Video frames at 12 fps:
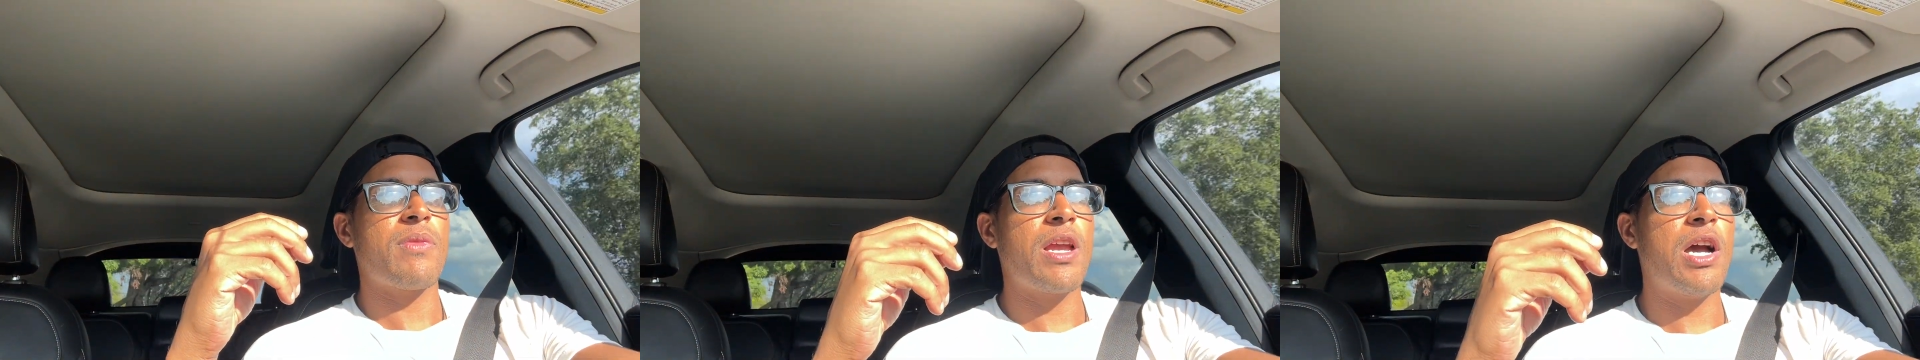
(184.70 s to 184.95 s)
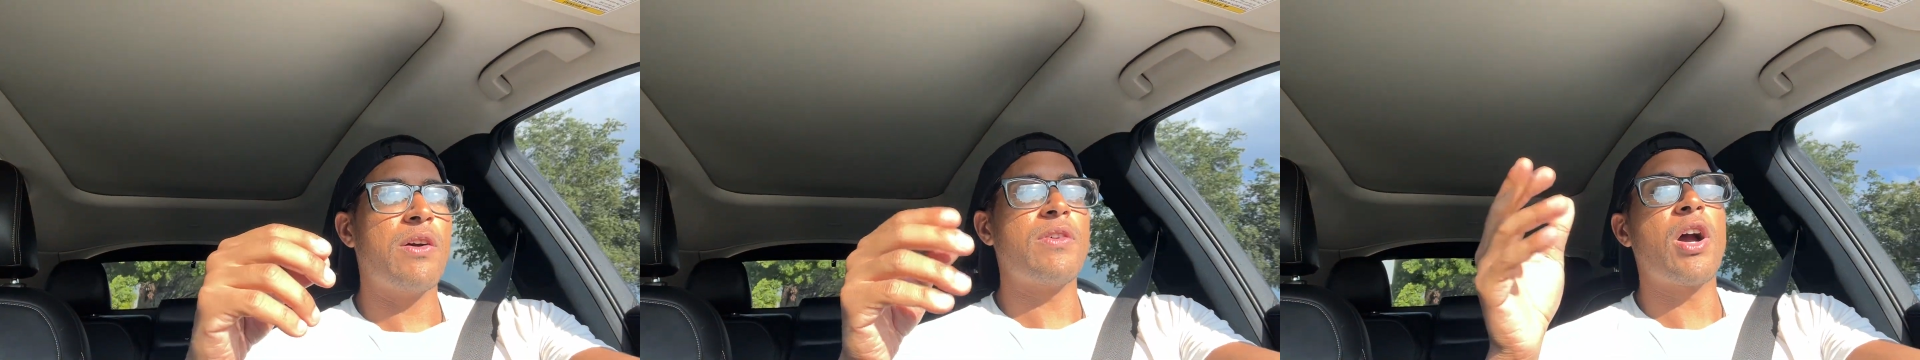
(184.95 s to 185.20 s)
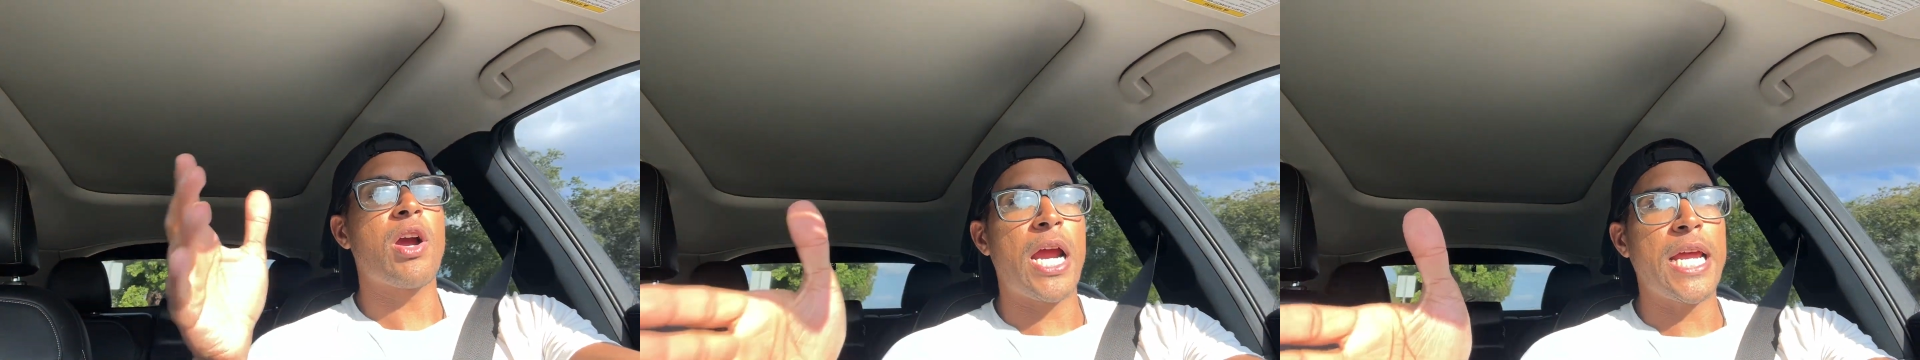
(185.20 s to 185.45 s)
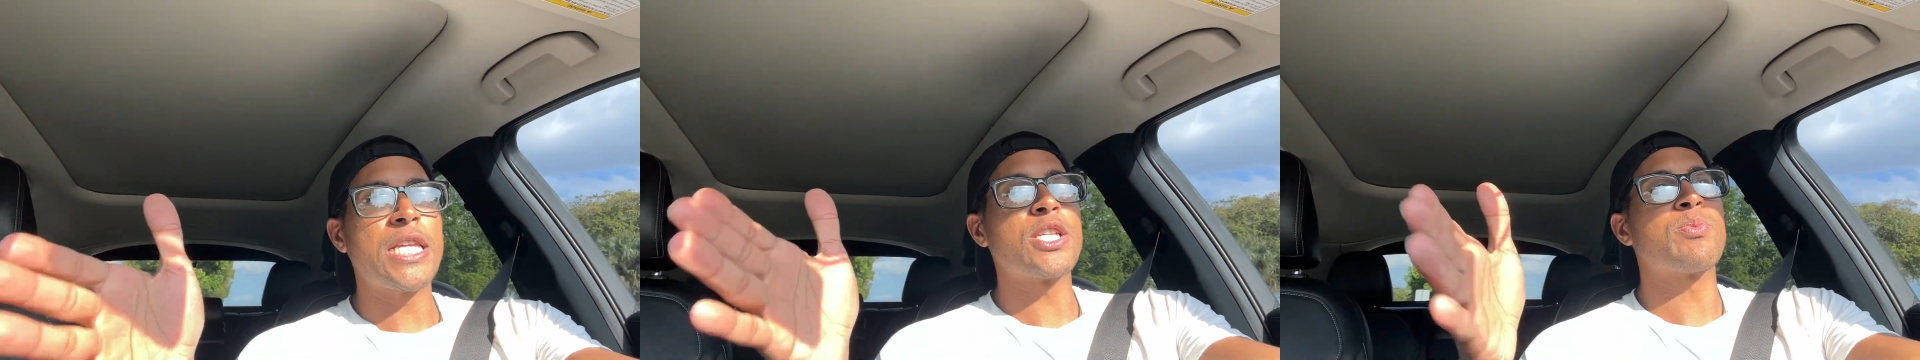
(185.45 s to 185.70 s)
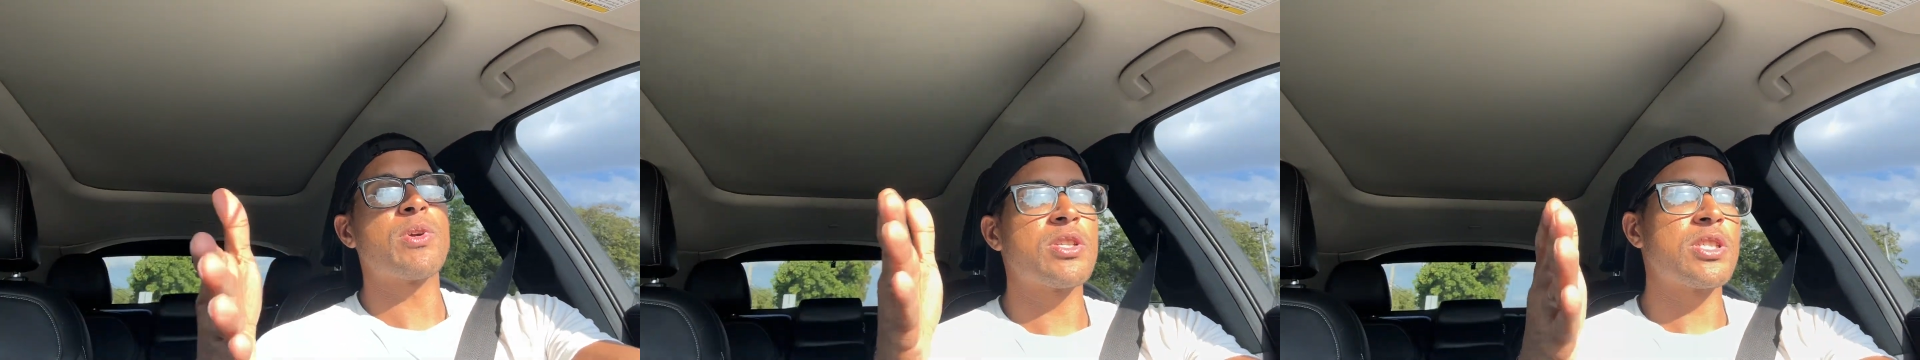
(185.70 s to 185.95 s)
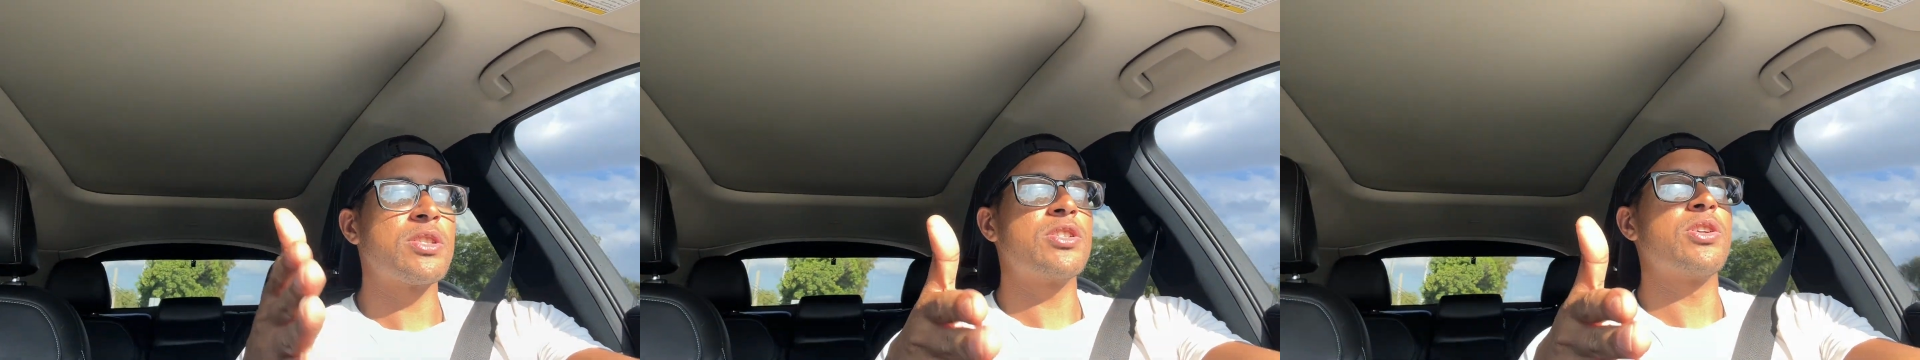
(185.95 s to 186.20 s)
of, all right, this
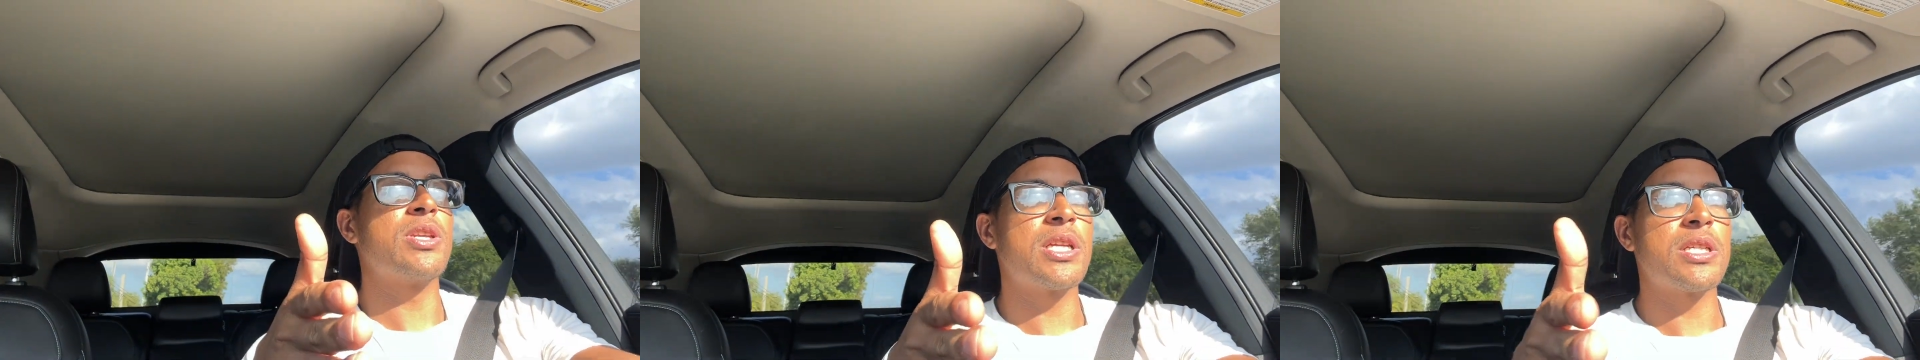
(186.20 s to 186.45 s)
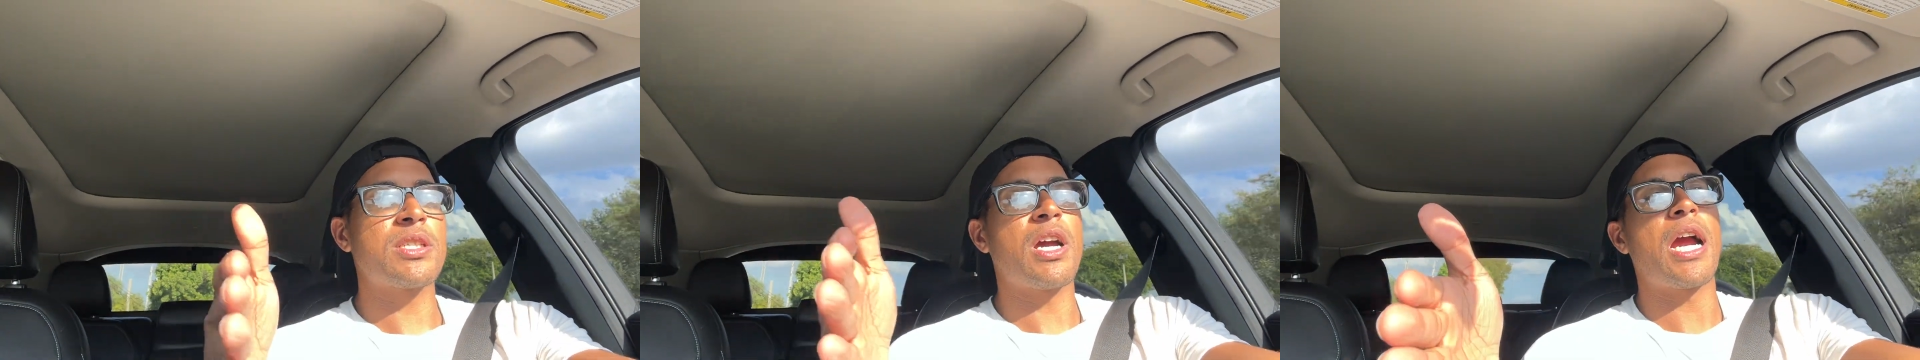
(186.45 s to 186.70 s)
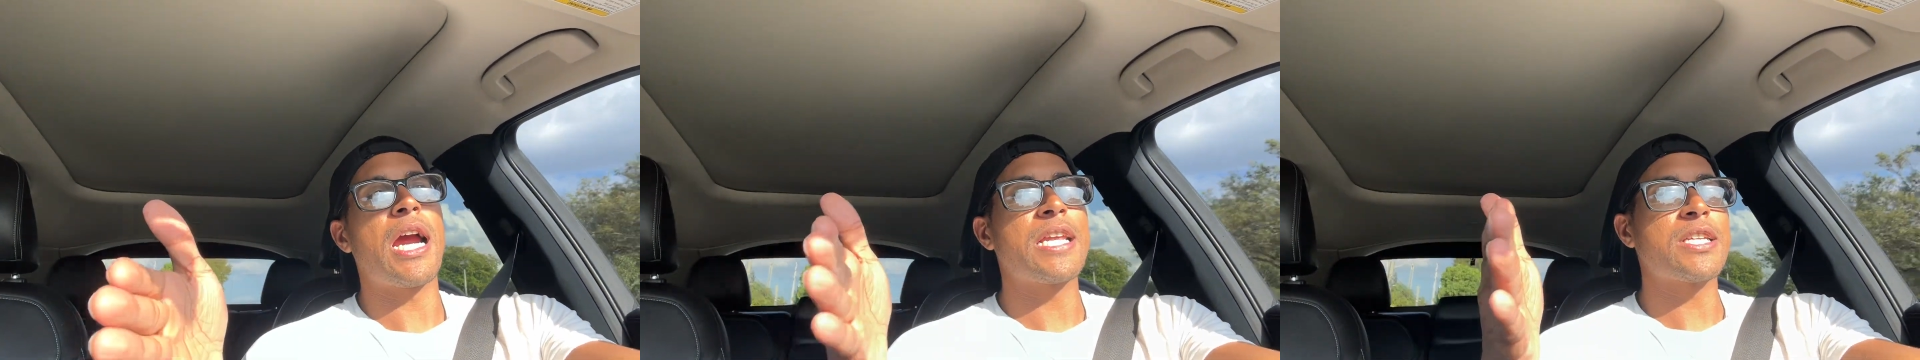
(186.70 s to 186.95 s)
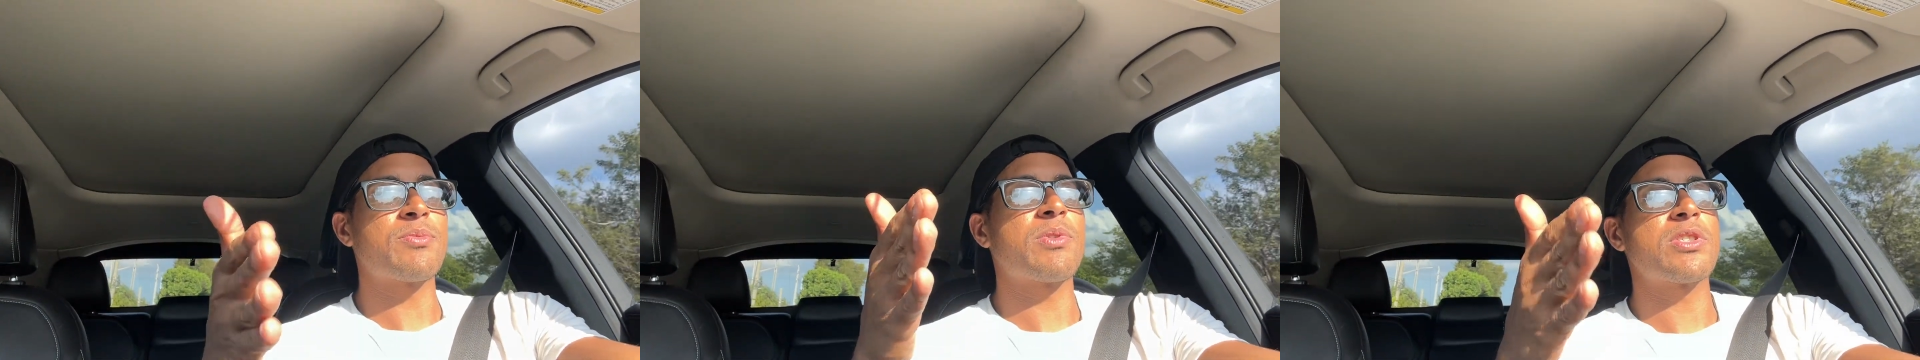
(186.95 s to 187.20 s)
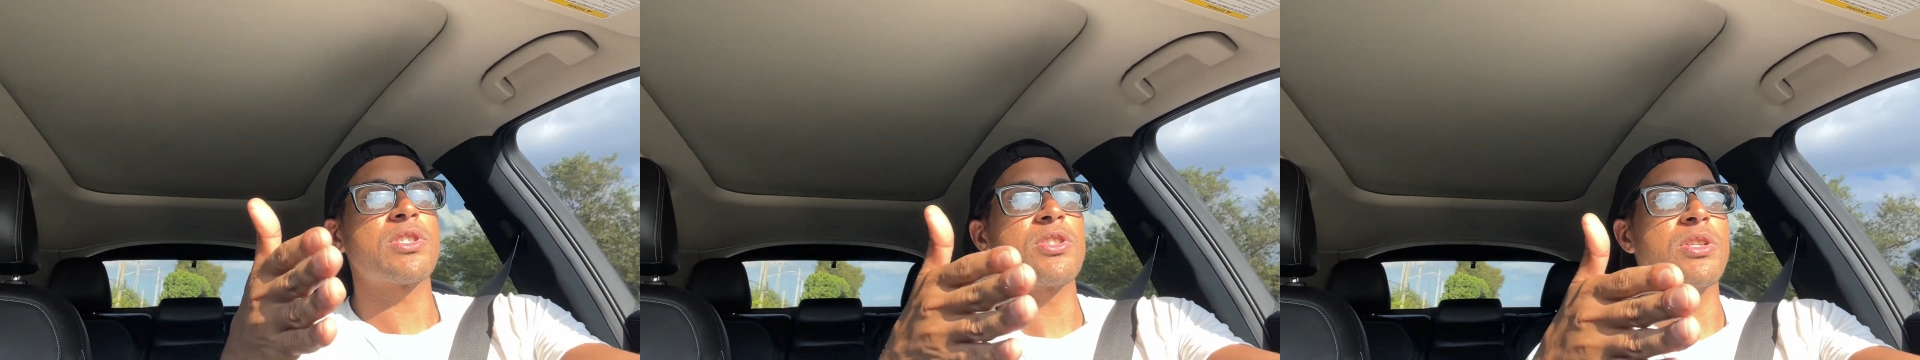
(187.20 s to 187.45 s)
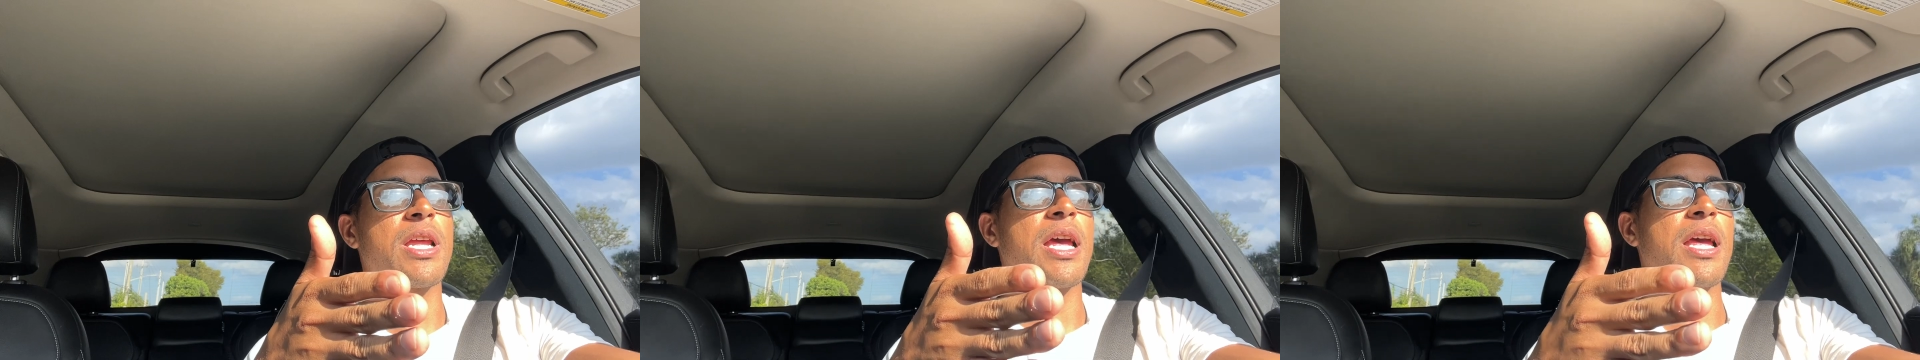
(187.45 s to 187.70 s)
person's doing this, all right, this person's
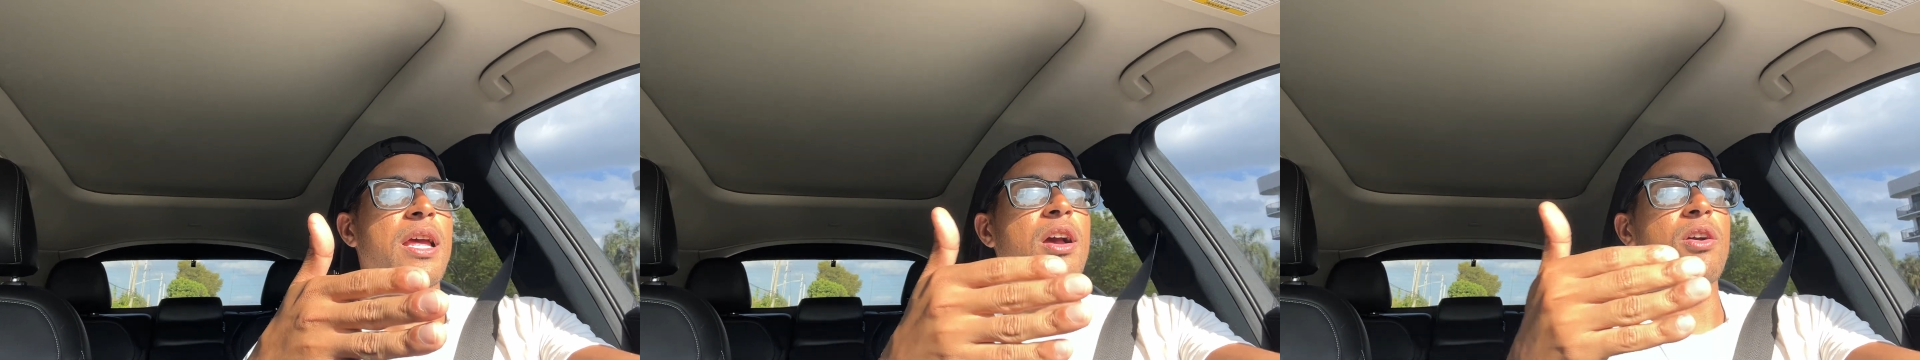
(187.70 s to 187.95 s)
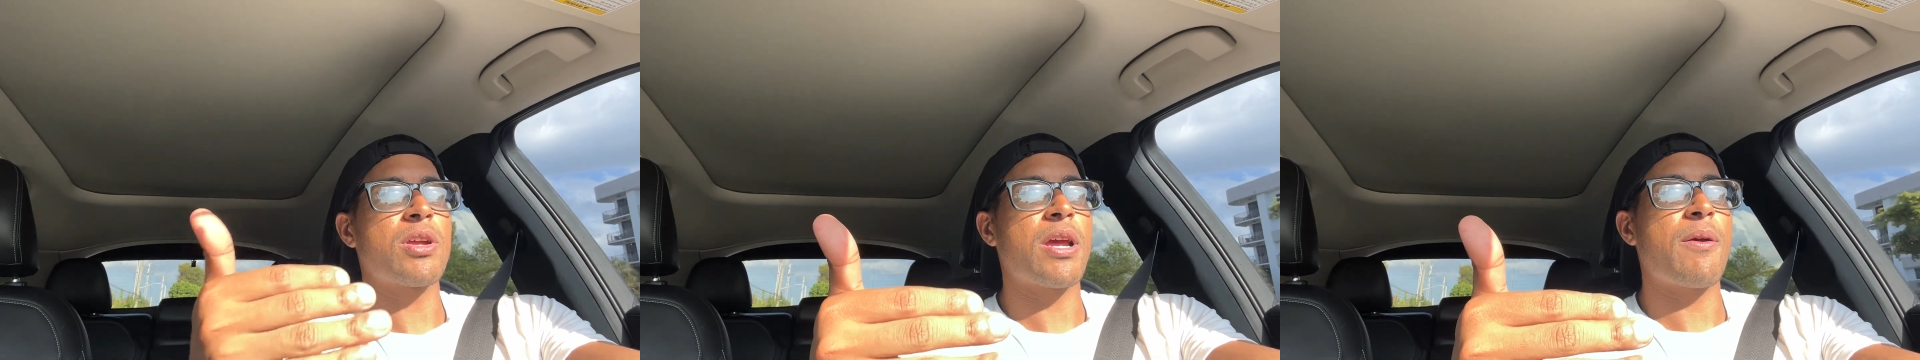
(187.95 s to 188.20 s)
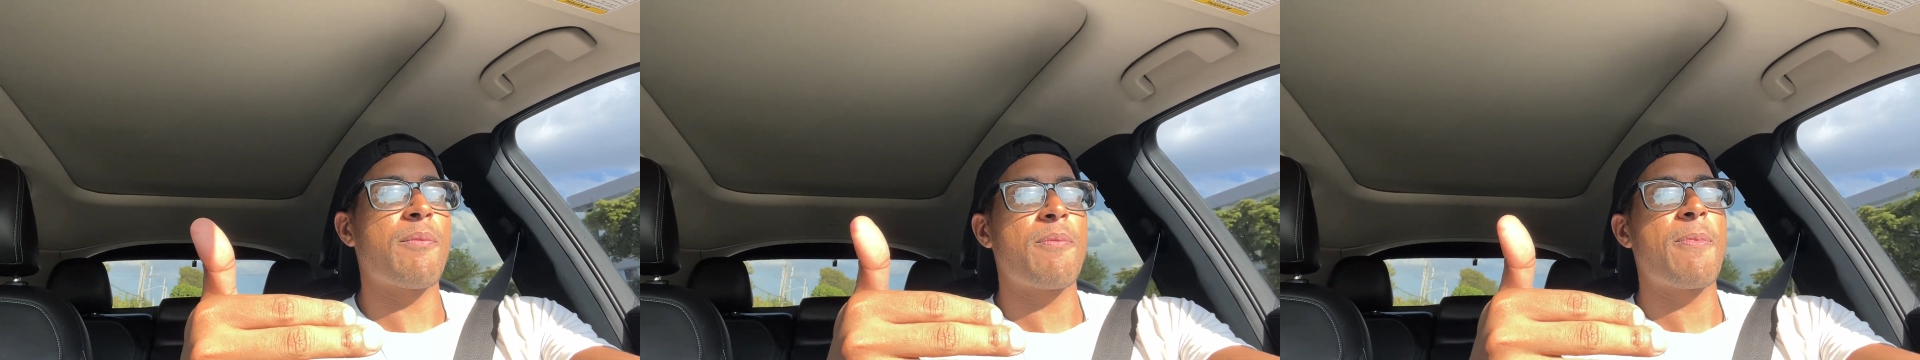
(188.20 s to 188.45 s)
doing that. Okay.